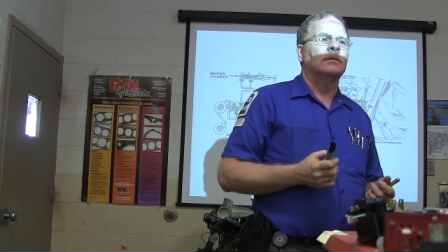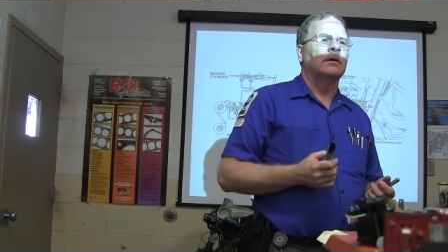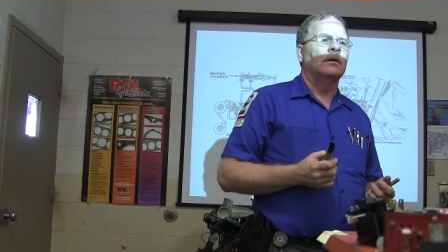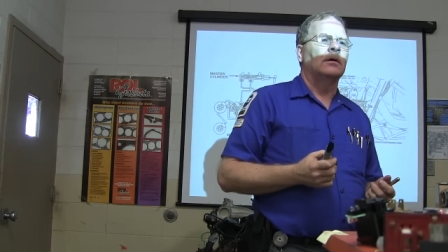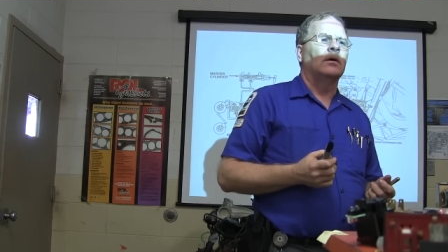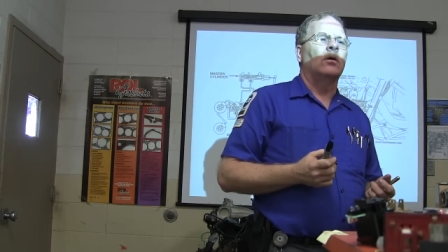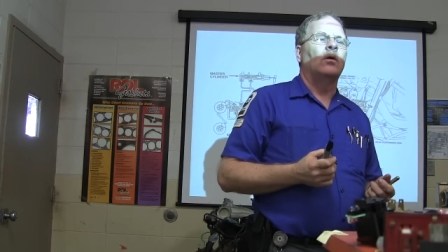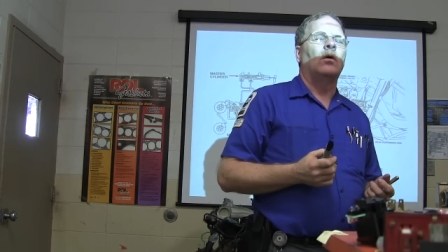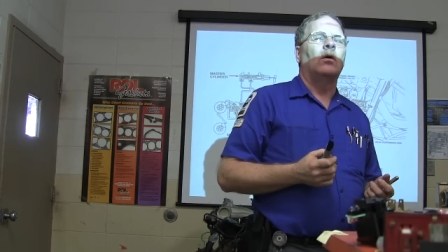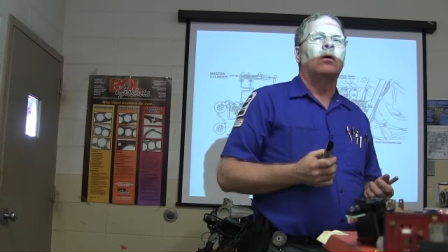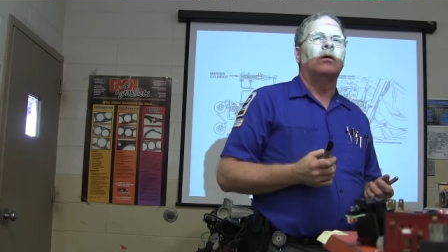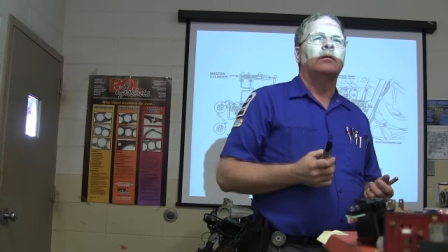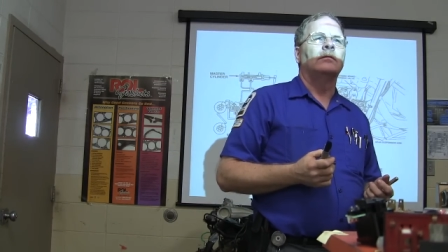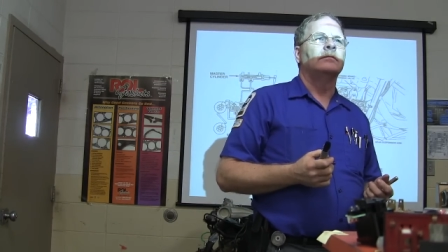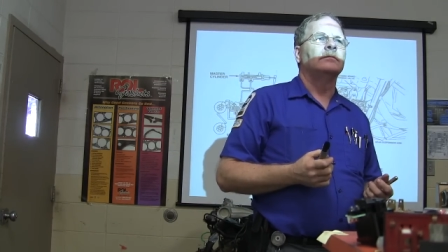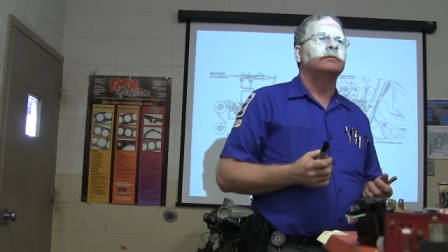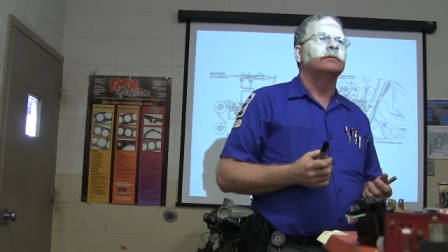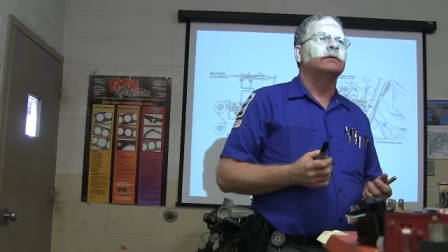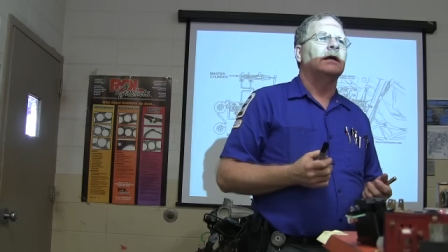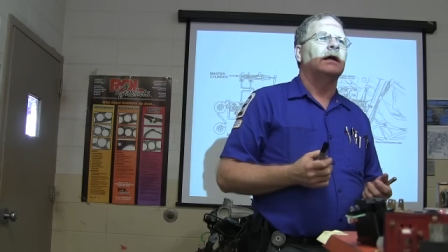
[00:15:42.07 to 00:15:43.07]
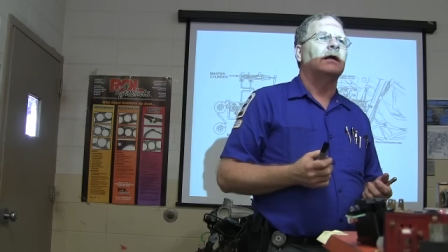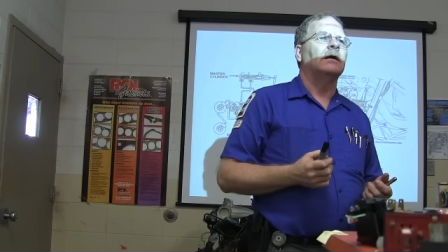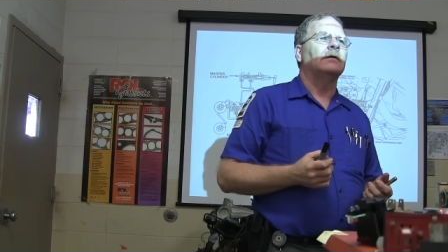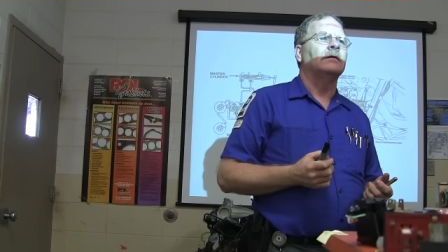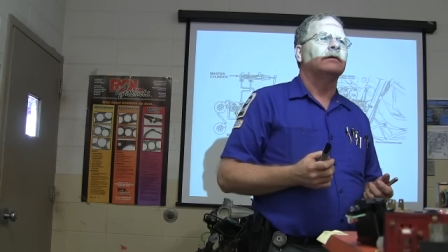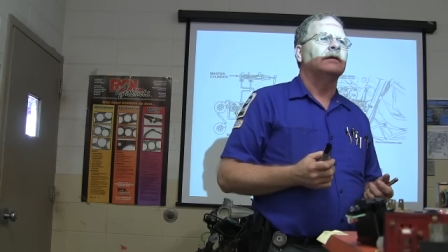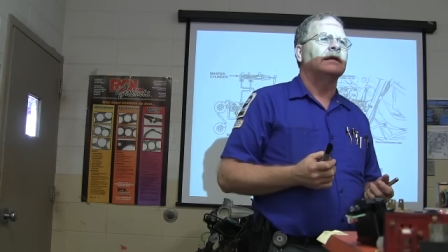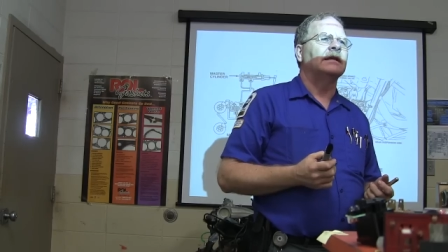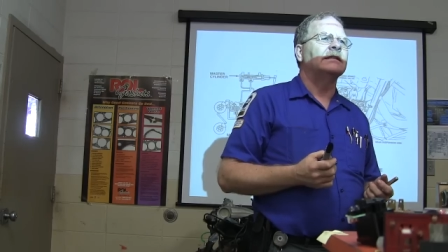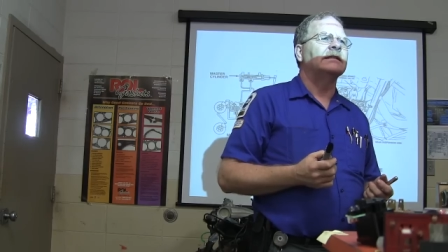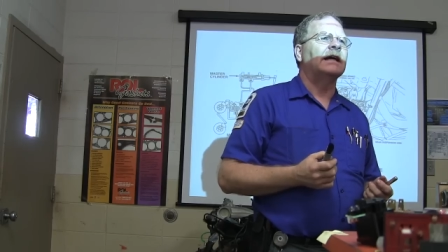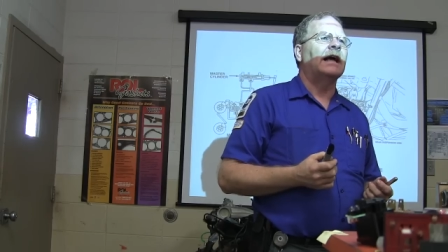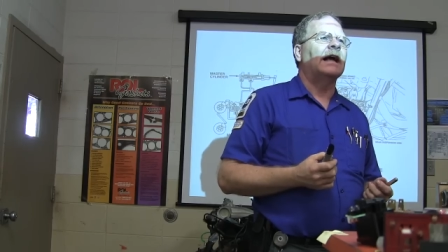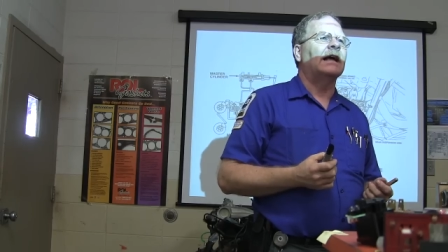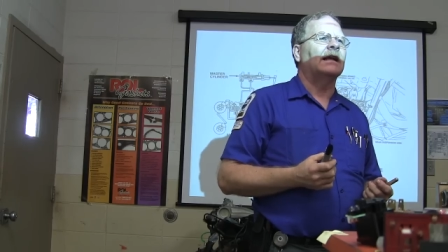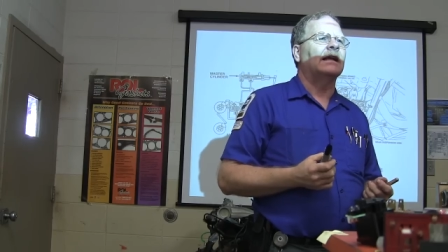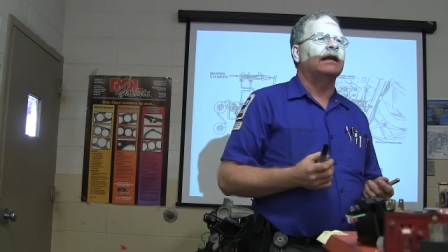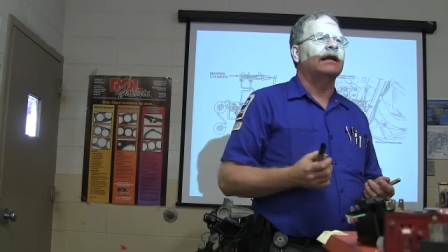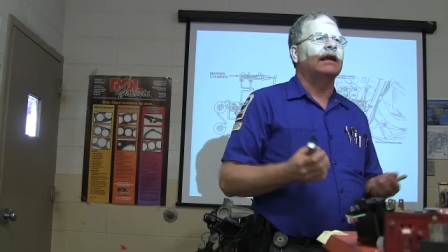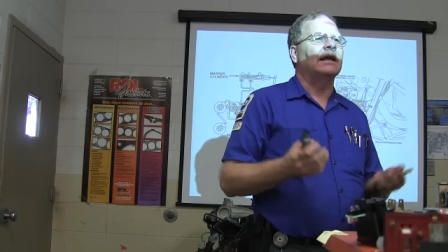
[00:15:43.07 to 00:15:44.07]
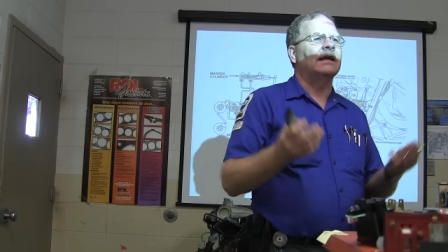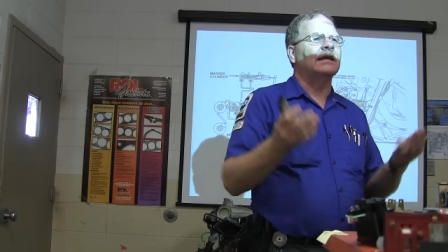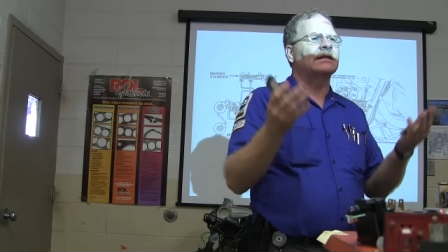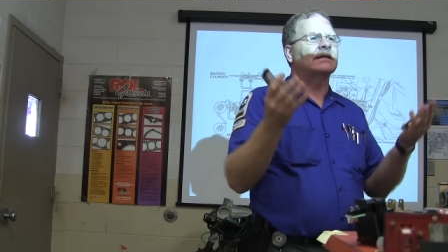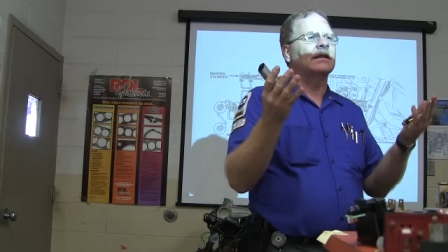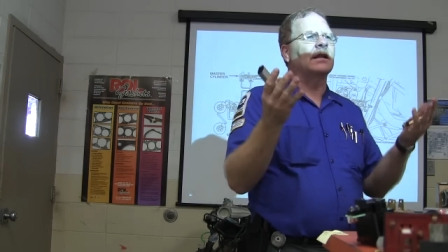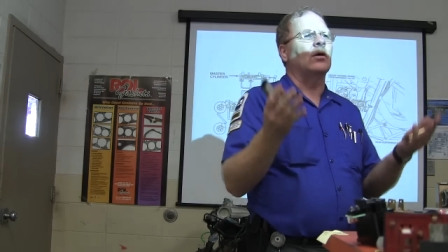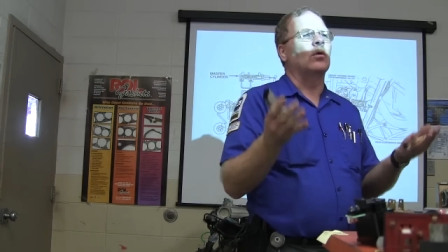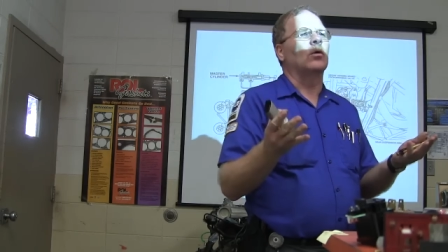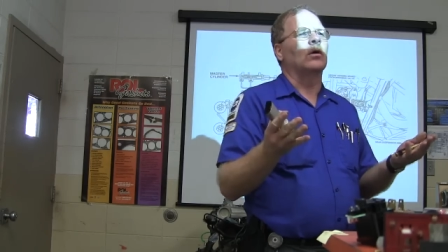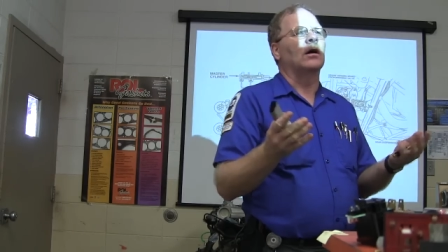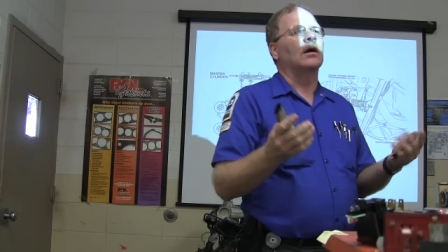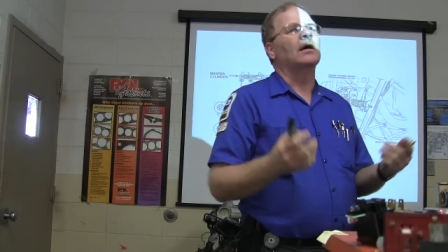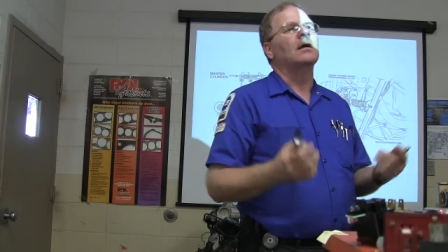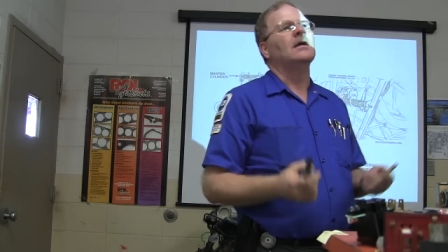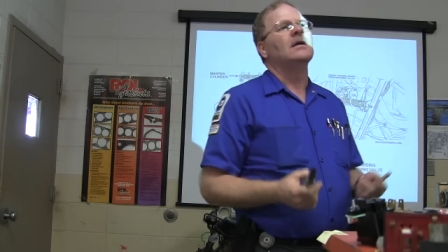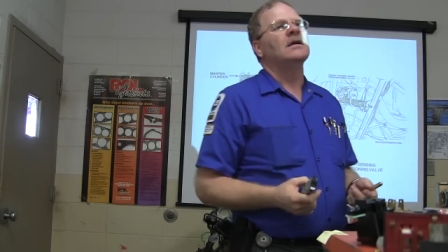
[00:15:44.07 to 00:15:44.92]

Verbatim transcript: It lowers. Huh? Exactly. It gets lower.